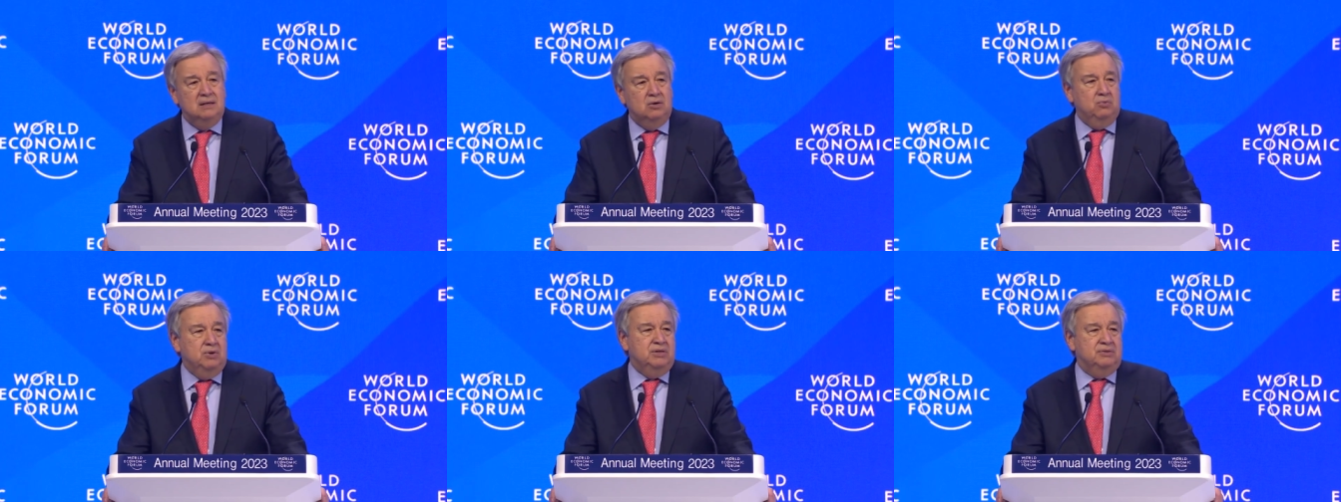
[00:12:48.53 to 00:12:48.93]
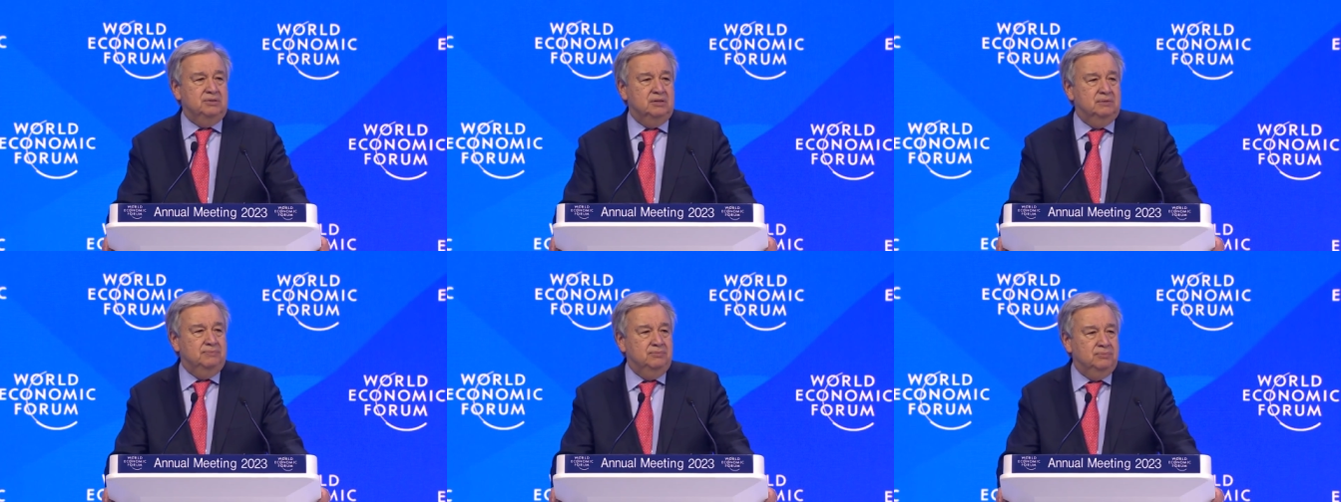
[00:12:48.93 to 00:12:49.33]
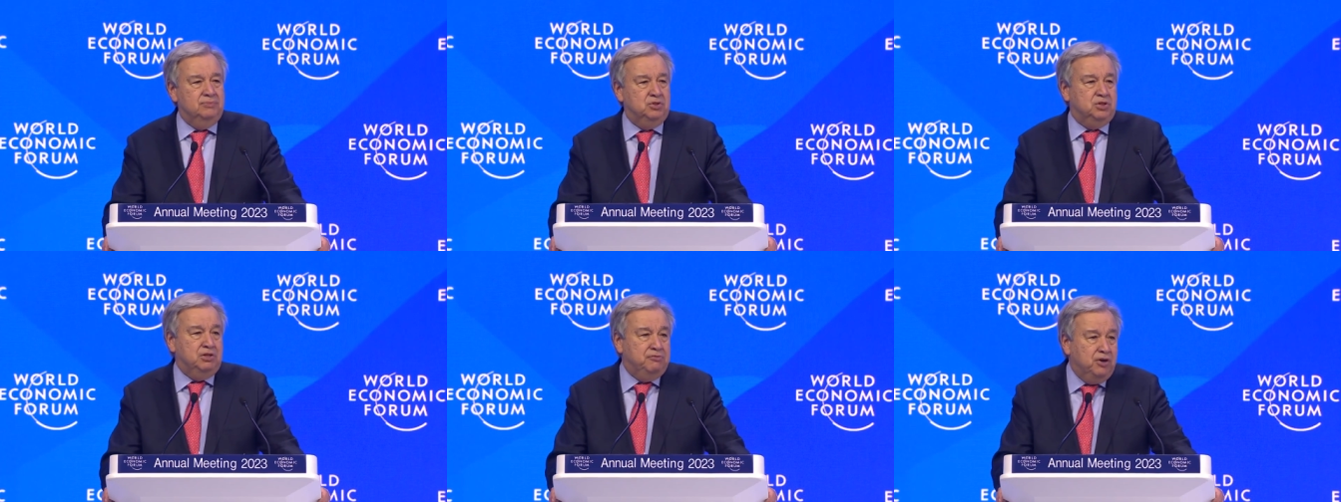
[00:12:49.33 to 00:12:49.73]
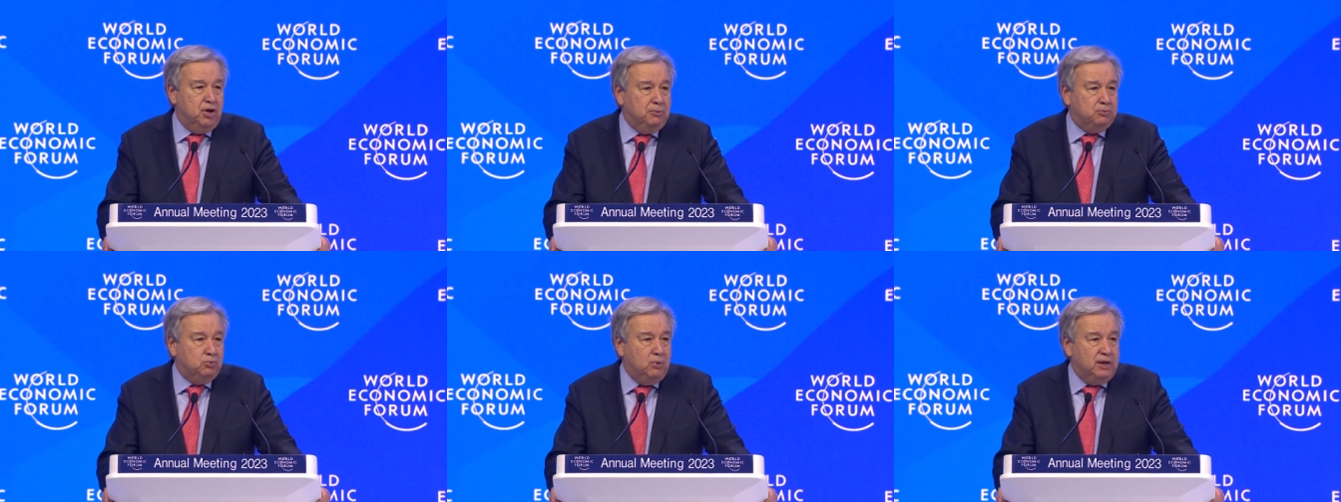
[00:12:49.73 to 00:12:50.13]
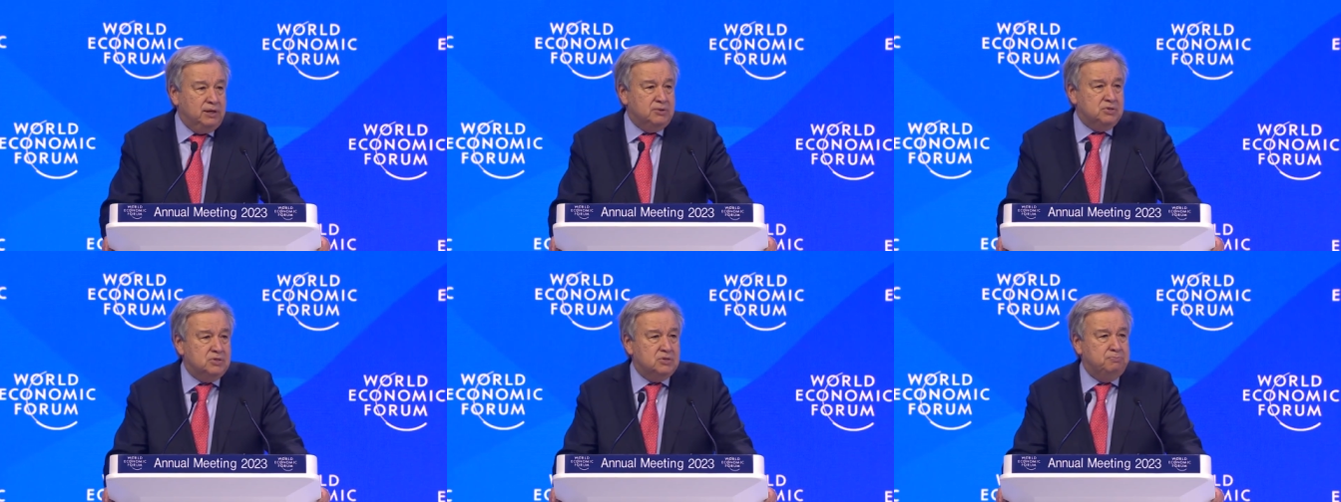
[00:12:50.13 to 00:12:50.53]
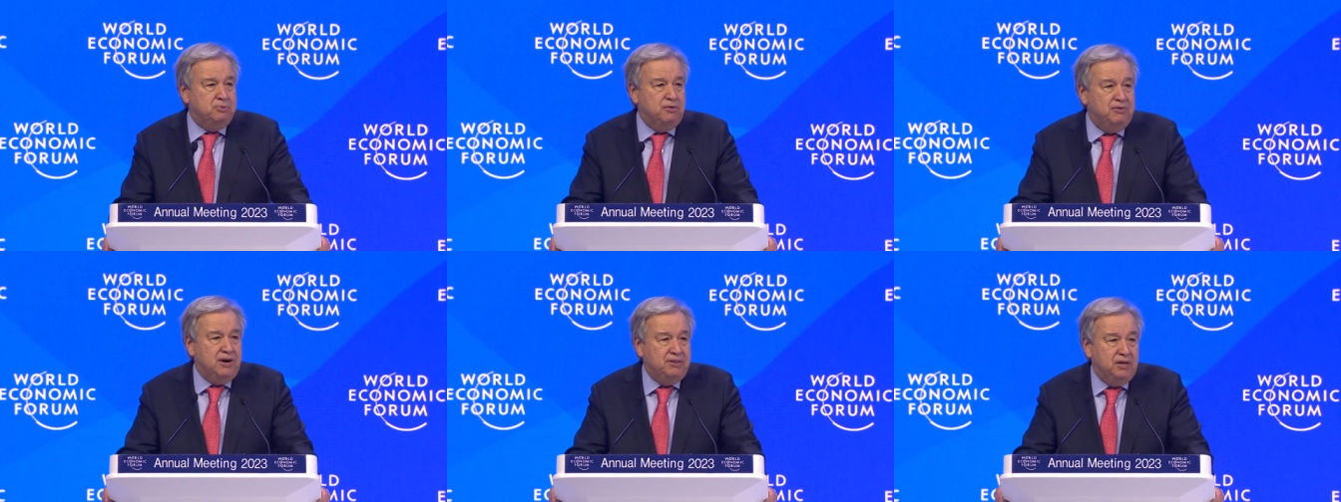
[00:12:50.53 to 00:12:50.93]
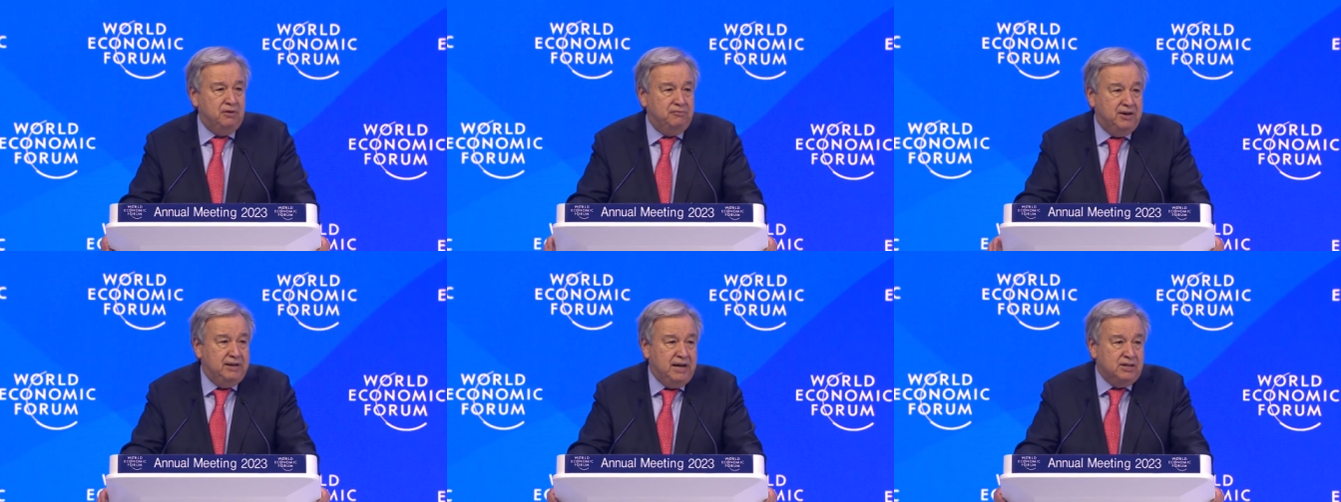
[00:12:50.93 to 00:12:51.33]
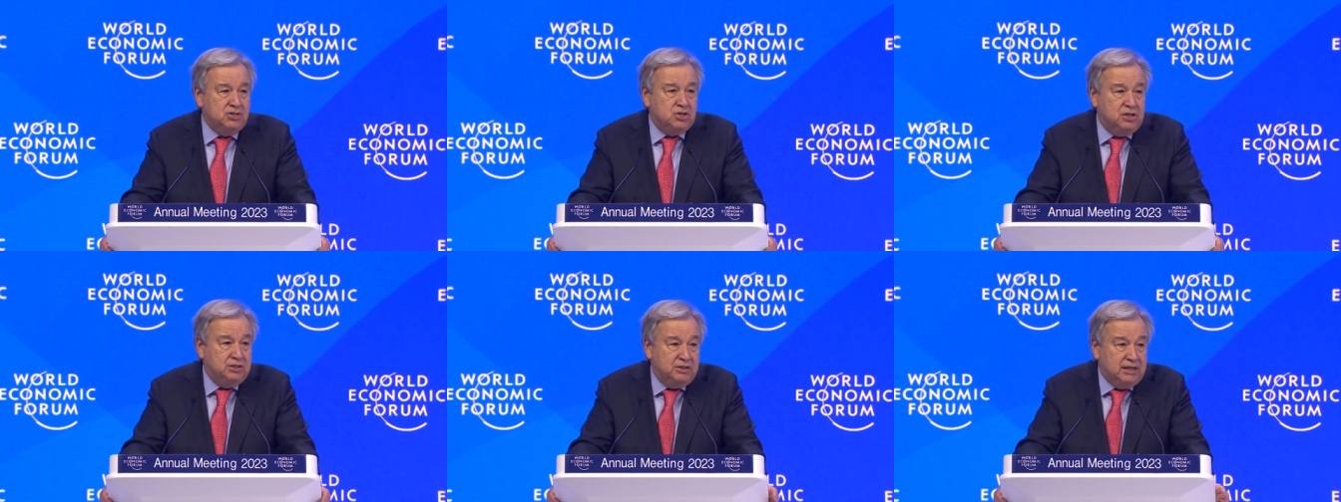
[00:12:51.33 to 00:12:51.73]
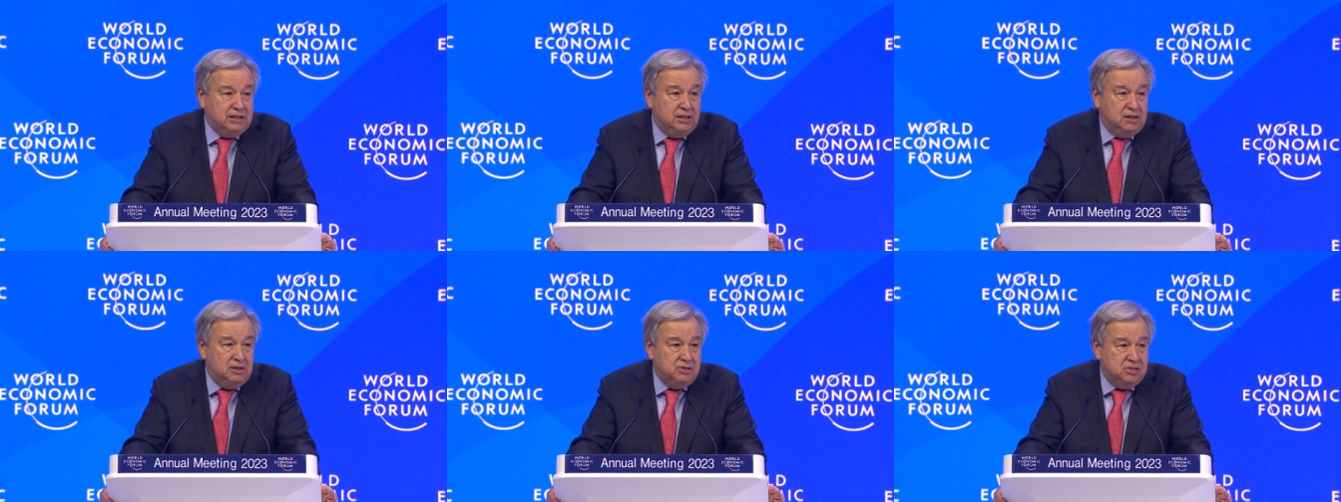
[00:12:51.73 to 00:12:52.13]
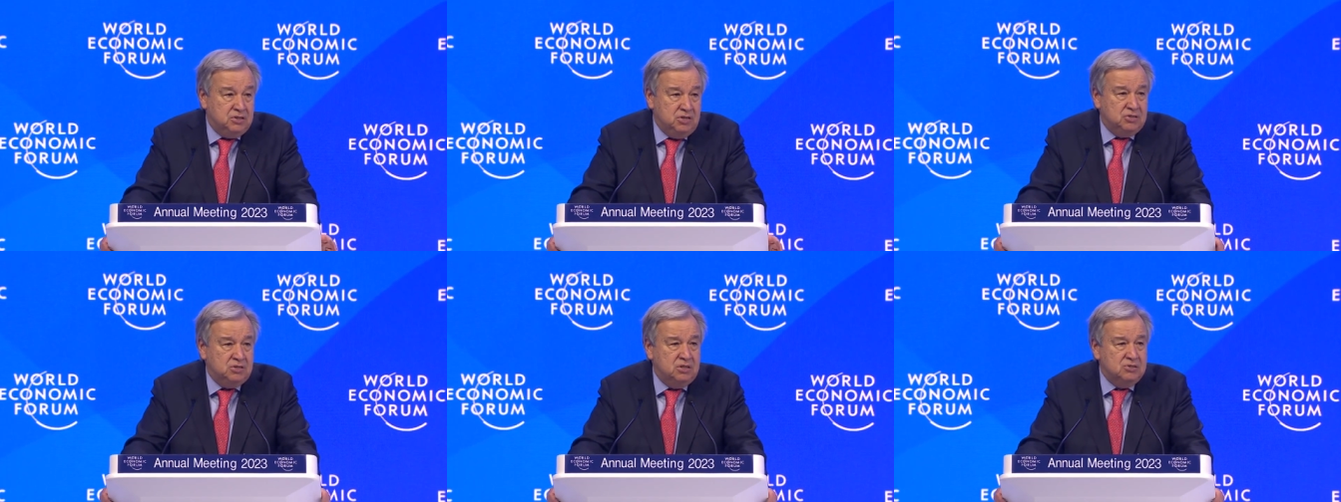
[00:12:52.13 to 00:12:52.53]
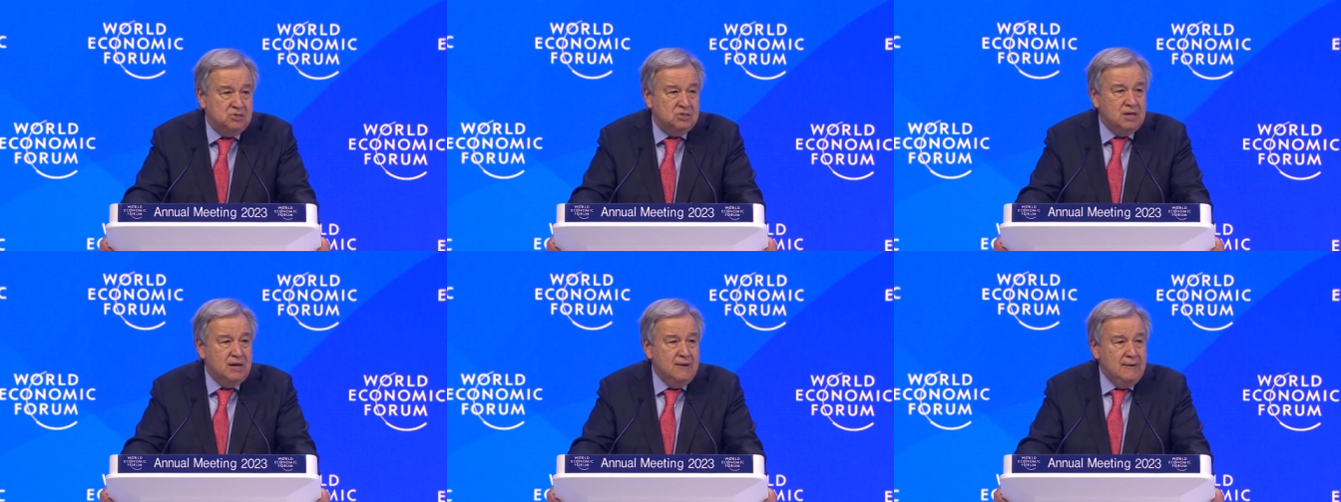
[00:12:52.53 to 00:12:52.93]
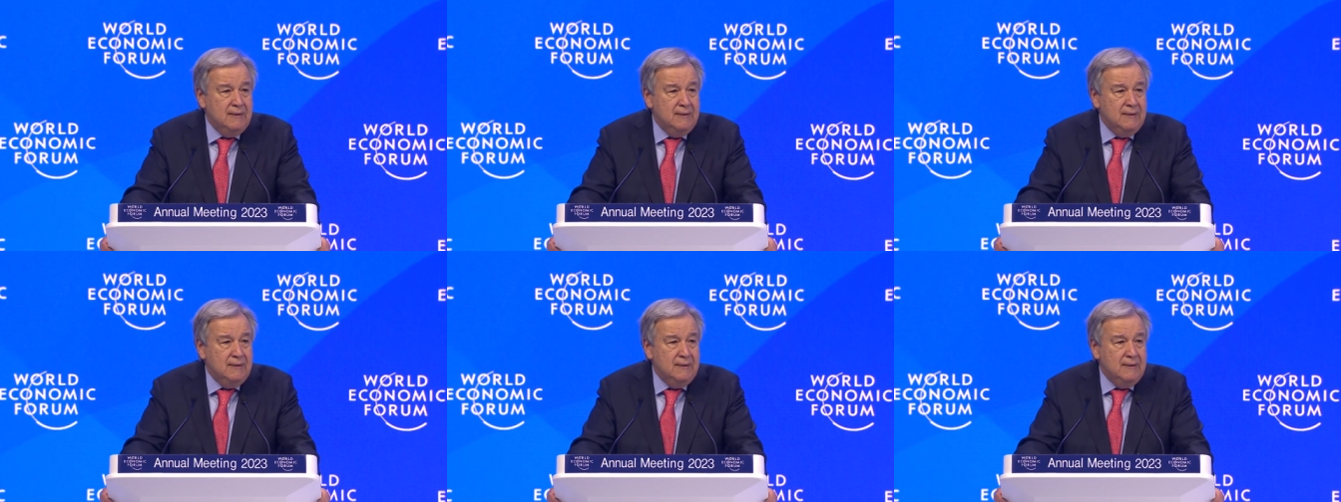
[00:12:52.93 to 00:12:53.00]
with the, the developed ones providing financial and technical assistance